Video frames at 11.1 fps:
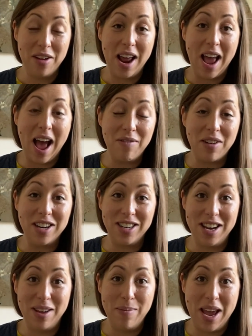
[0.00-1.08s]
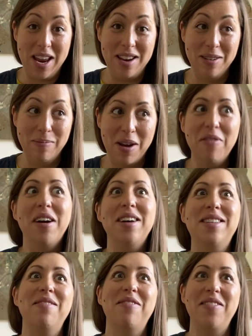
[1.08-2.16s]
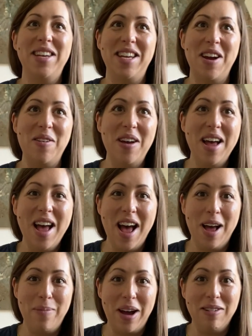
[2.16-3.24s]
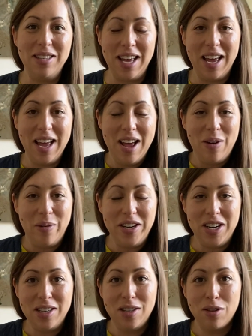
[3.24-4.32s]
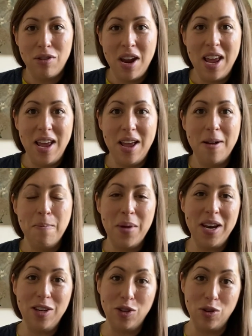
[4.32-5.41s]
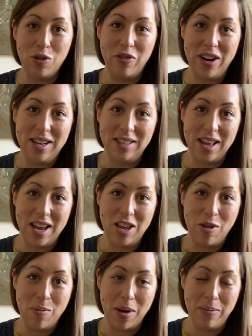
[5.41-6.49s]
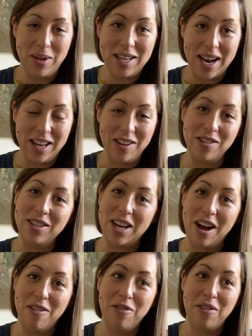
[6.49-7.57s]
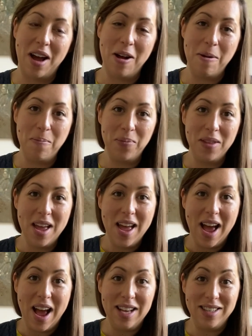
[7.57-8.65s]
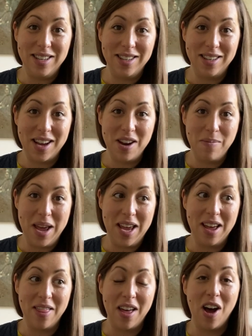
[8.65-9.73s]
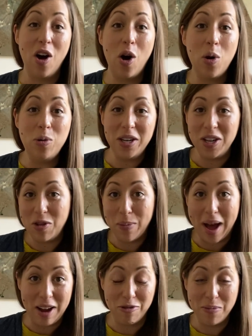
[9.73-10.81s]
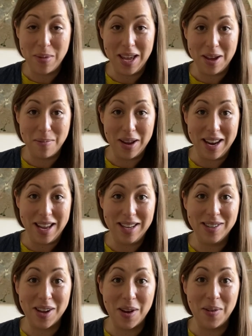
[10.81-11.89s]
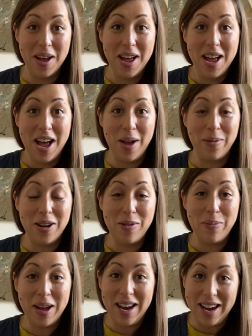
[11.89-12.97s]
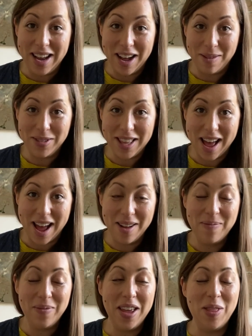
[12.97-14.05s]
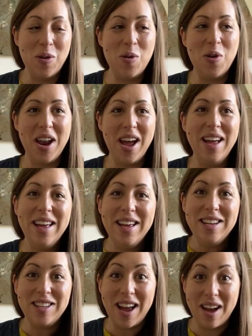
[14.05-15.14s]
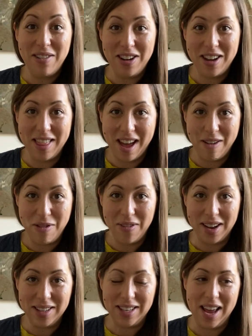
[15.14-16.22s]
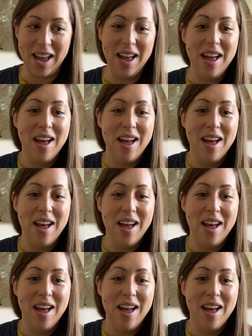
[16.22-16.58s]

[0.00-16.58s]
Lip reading: And I have actually made my first ever video about it, which is three money stories that you might be telling yourself as a designer maker that are holding you back from making money. So I'm going to put a link up to that in the corner, so have a look at that if you fancy it.